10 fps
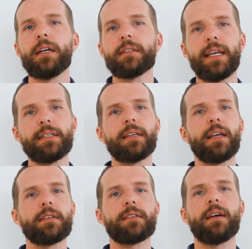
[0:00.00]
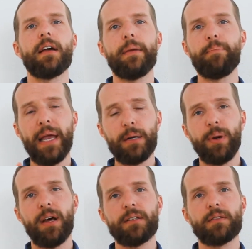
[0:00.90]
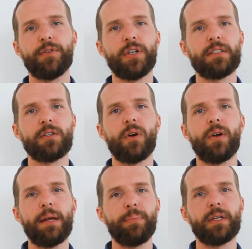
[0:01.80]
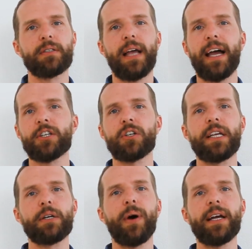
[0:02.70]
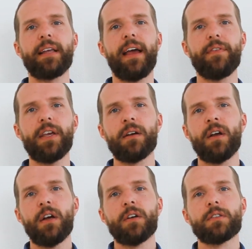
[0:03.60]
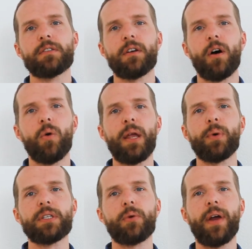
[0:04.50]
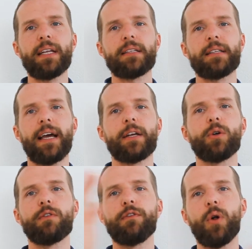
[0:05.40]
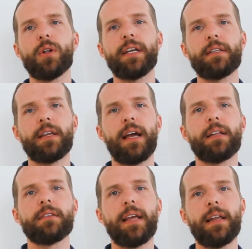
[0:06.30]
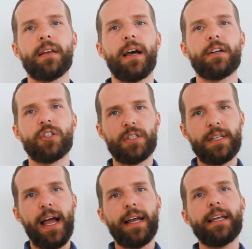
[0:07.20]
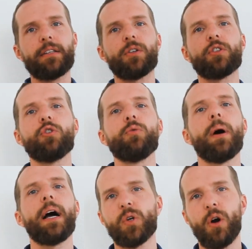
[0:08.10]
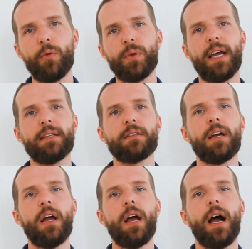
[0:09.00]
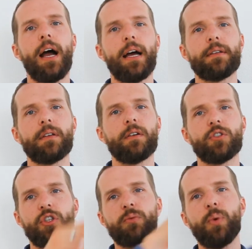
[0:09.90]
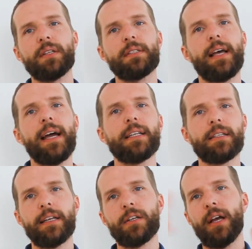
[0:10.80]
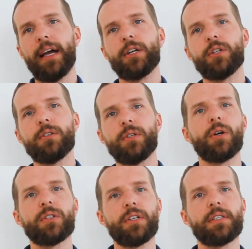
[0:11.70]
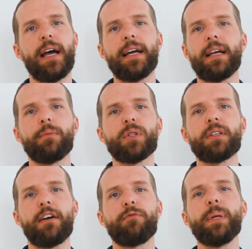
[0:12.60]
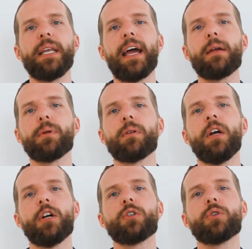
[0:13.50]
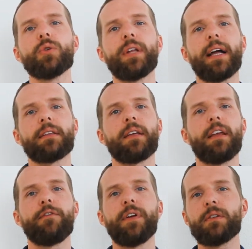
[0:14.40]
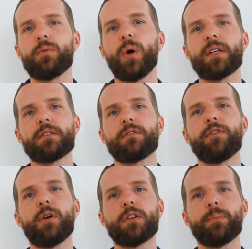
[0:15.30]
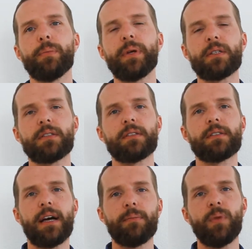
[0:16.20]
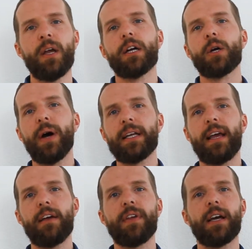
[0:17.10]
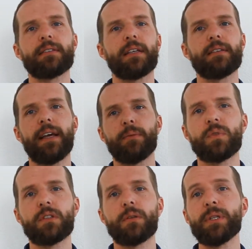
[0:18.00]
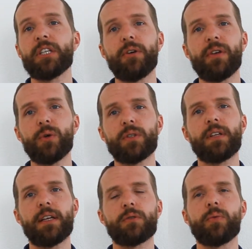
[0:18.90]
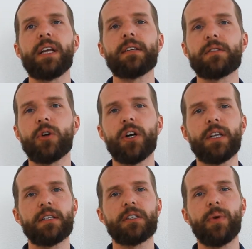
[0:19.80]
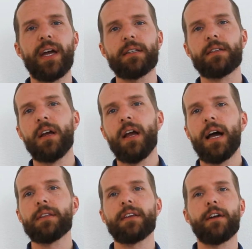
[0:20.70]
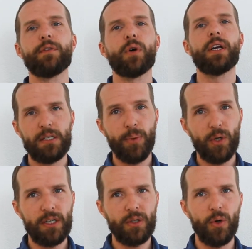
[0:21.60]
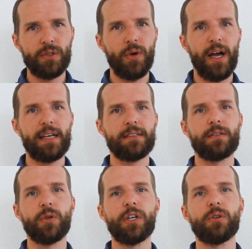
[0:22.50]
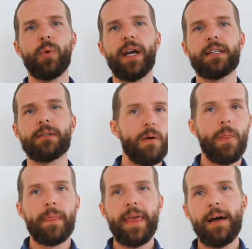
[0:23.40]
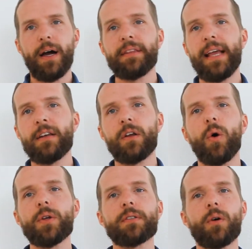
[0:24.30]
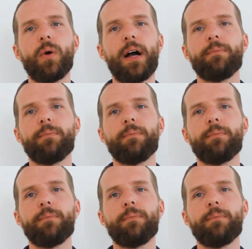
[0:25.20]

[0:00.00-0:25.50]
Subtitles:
This is a big plus for this grow light because it's actually quite heavy. So it was great that I could fold it and then just hang it onto my grow tent, and just one side, and then I could do the other side. I wouldn't have been able to do that if it wasn't foldable because it's quite heavy, as I said. The material used is really sturdy and great, and therefore this product also has a certain weight. Yeah, and then also